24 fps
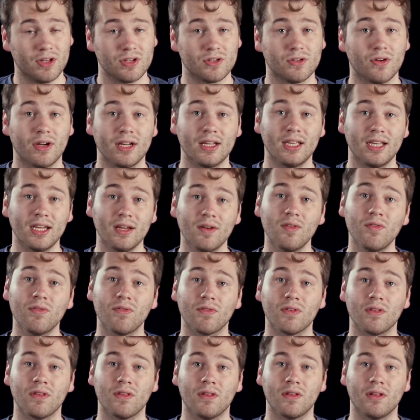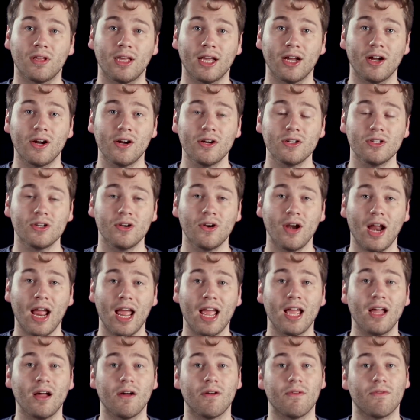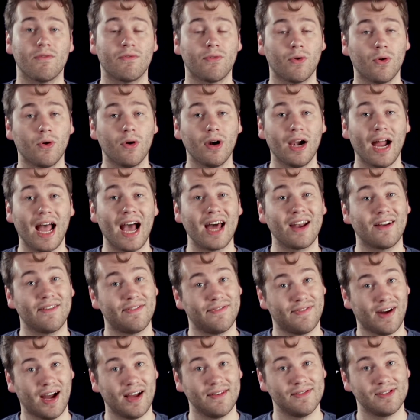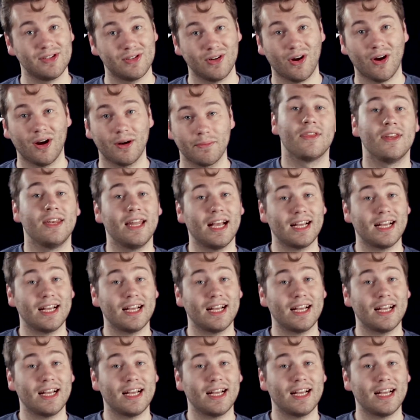So I give character a 4 out of 5 star. The